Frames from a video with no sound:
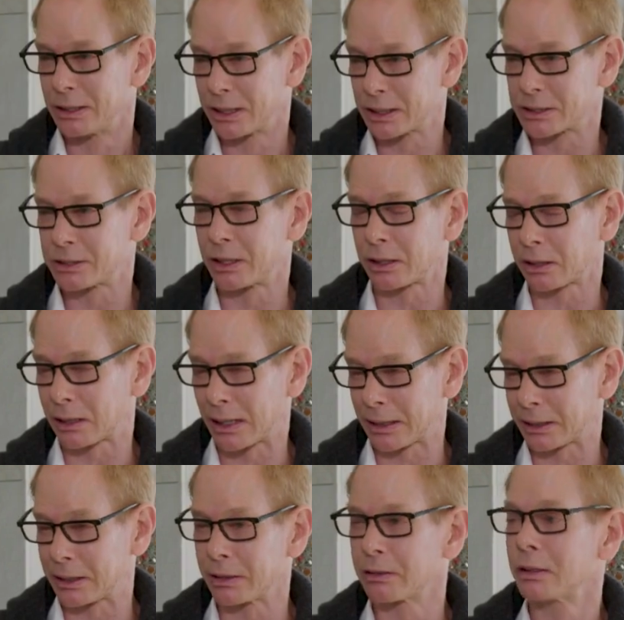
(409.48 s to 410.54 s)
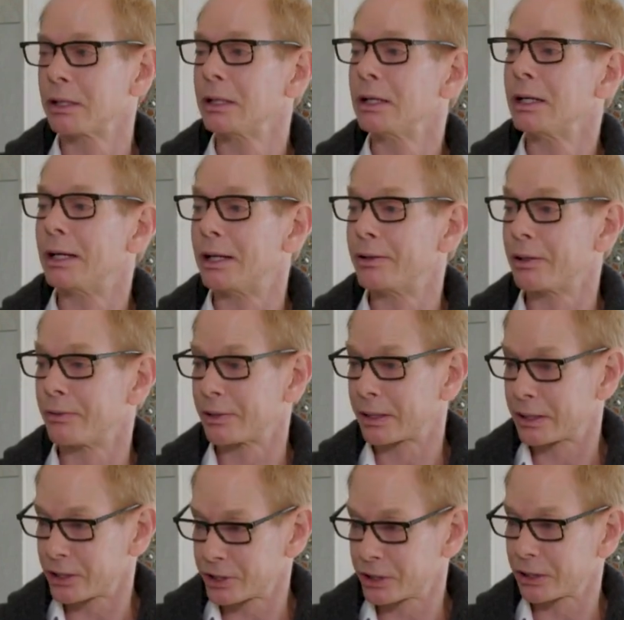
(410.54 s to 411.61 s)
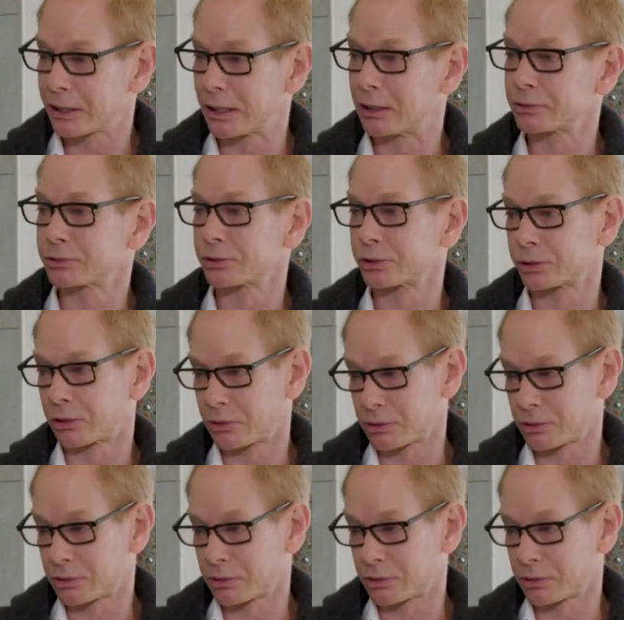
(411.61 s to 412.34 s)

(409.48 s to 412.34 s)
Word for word: it's not clacky. And then the kitchen counters are